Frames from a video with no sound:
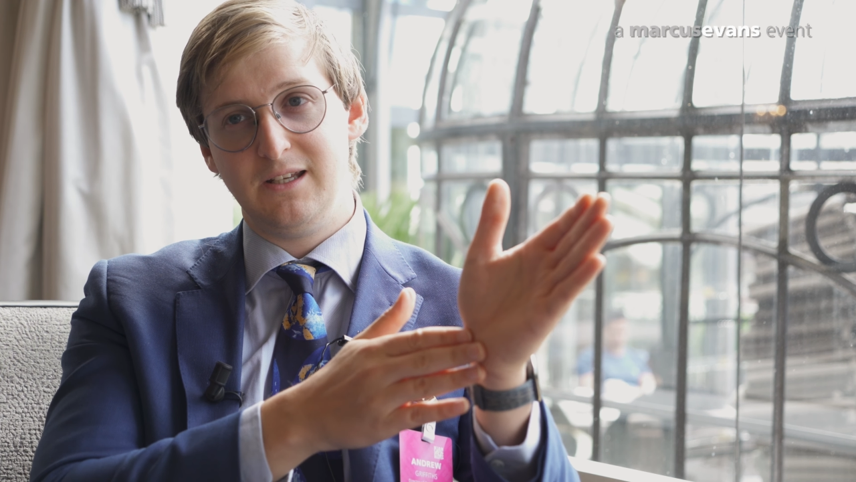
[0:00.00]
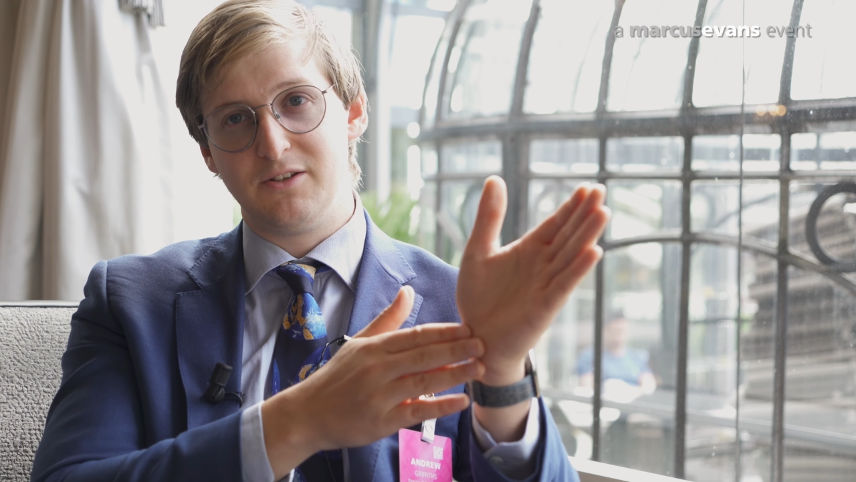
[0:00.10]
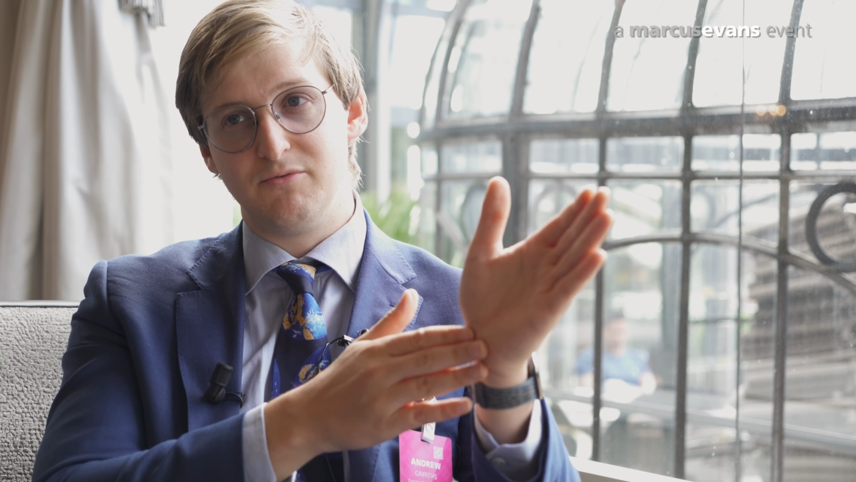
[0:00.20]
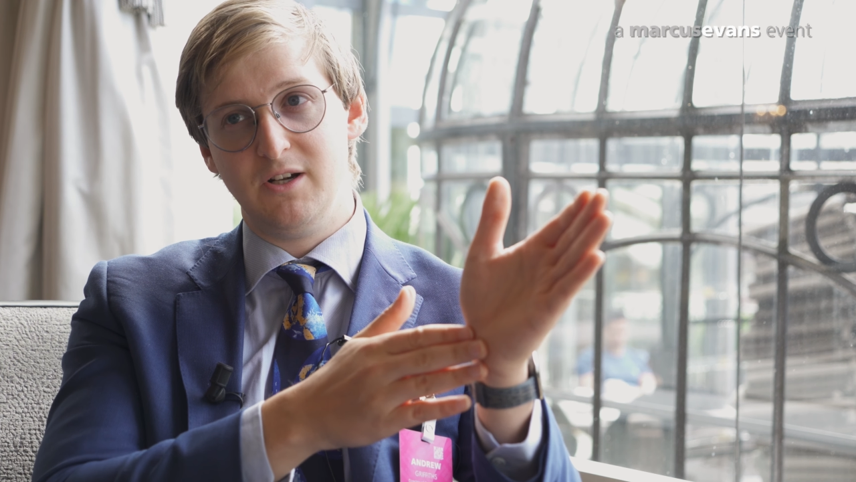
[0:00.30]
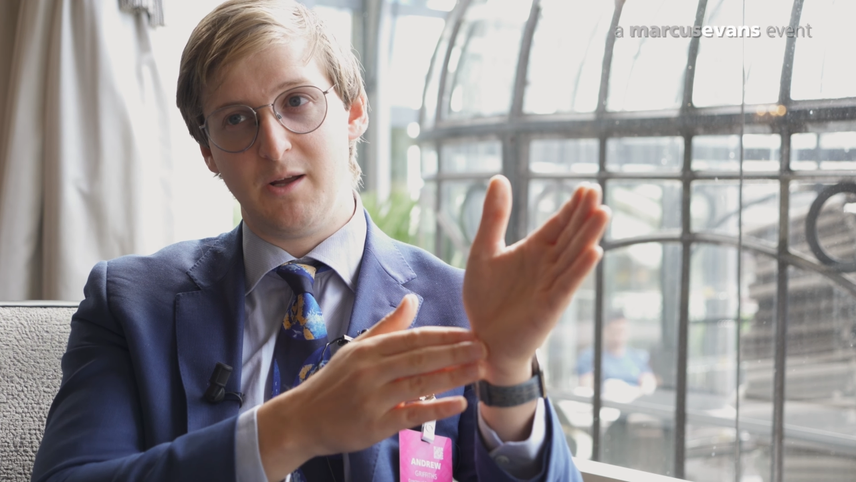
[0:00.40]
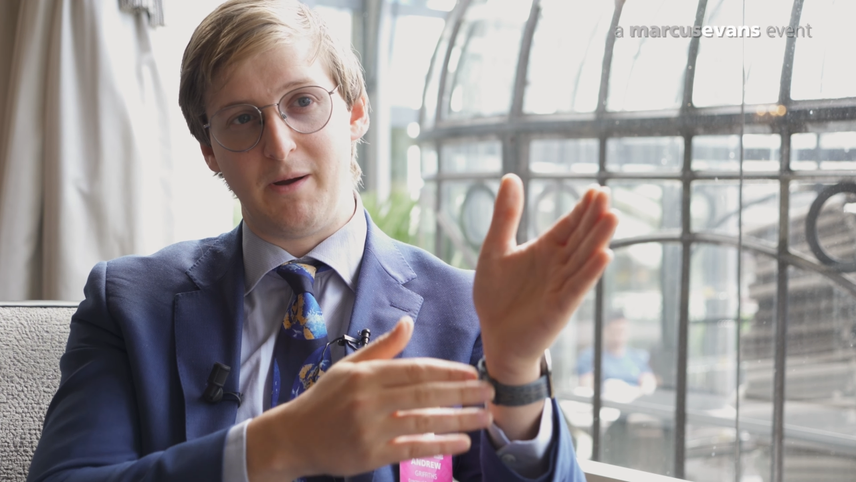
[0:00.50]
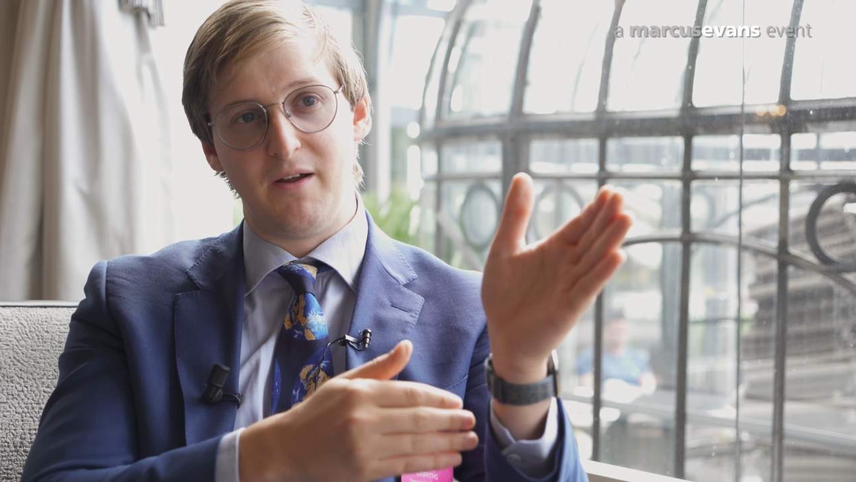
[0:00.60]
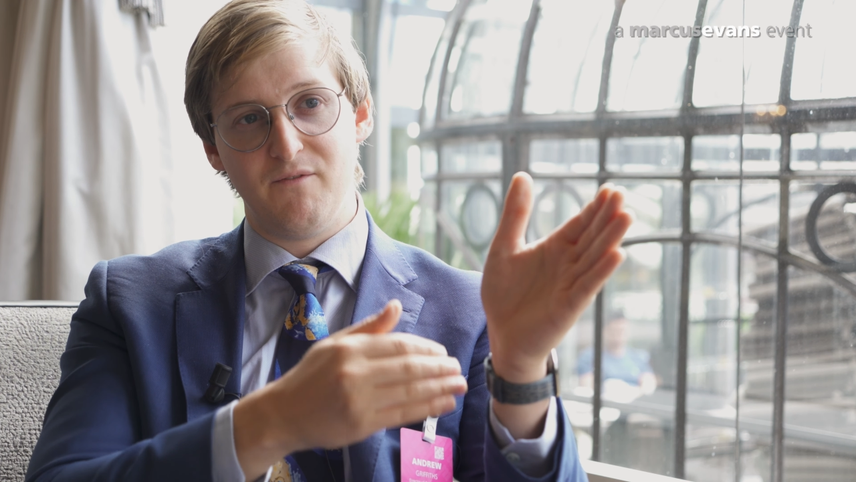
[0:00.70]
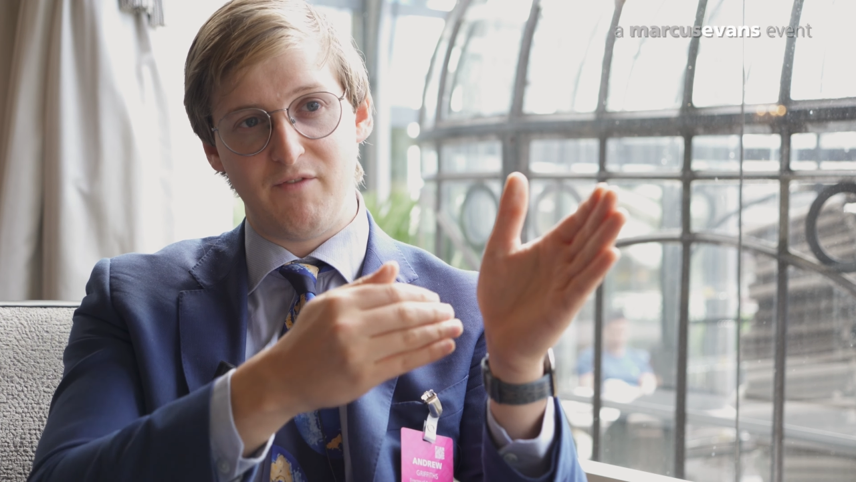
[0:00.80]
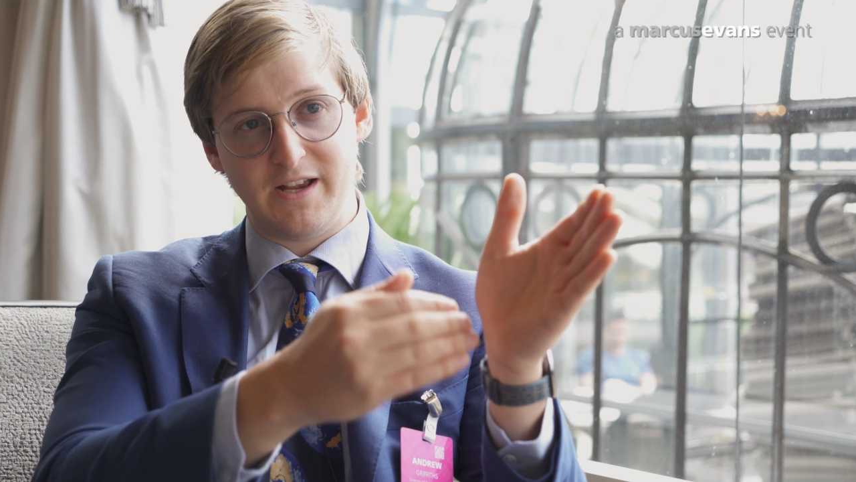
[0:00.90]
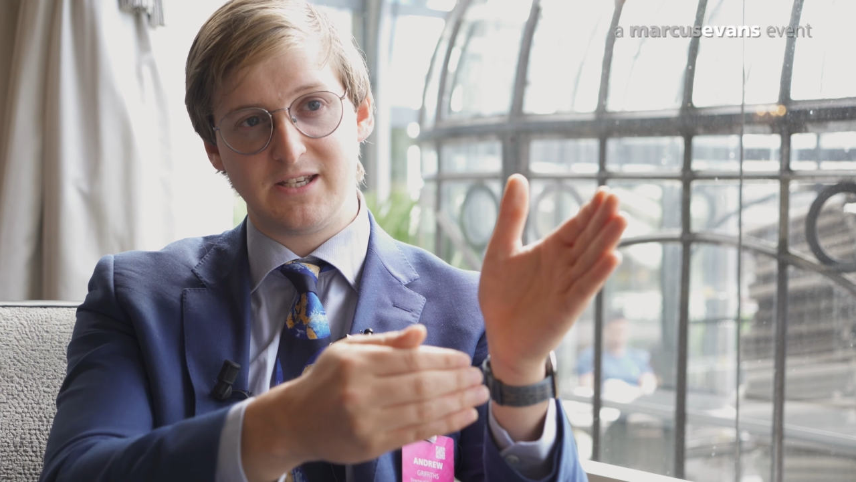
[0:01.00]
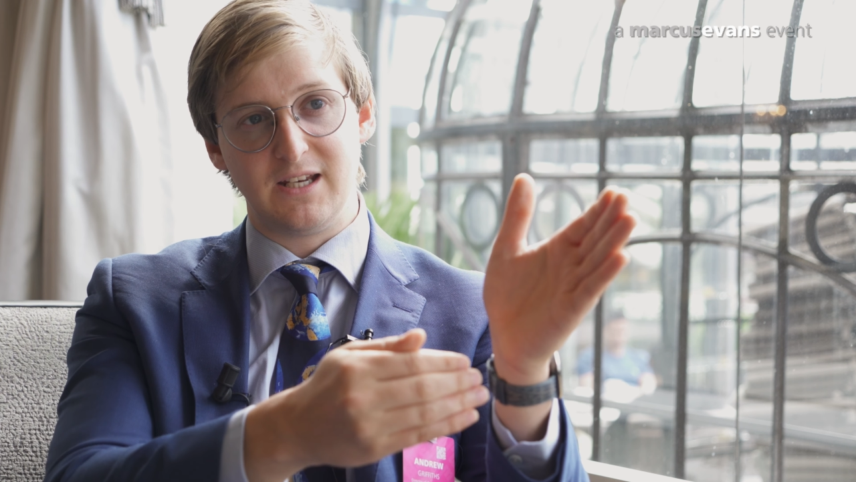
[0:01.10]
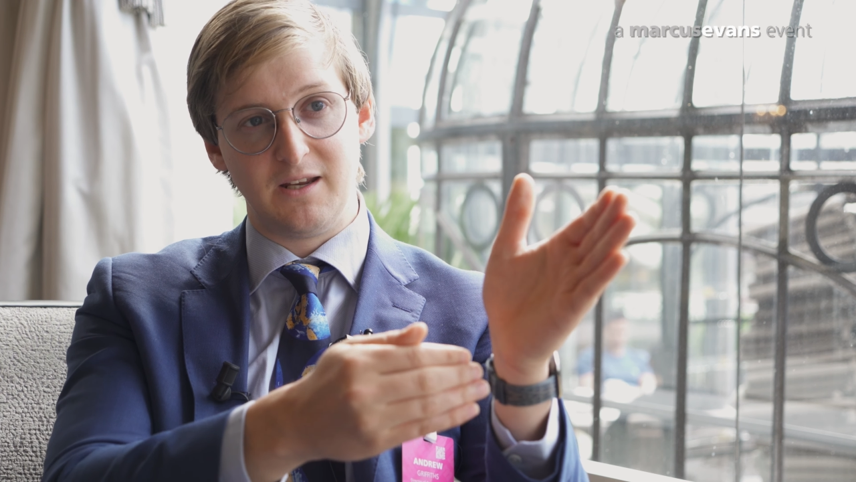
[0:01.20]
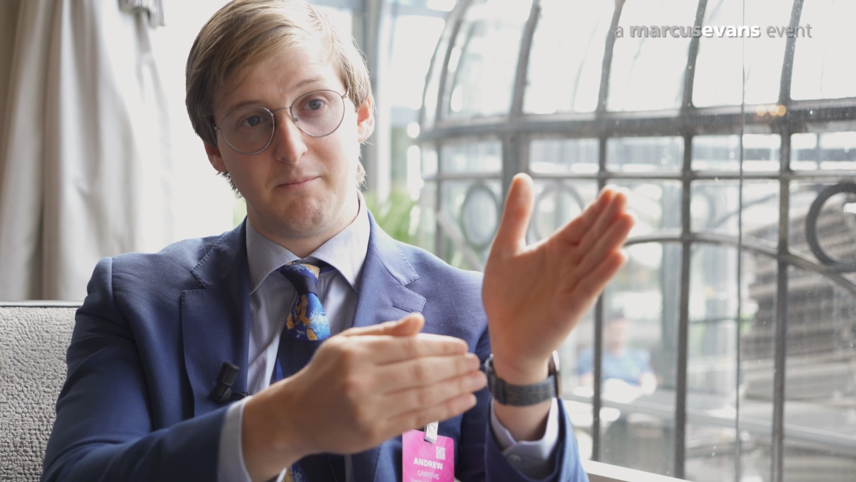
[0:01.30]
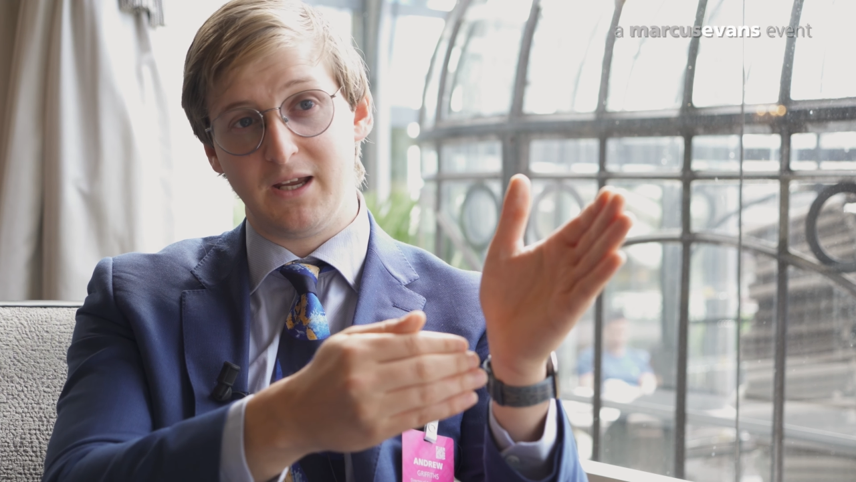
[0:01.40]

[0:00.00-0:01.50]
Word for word: is really about investing in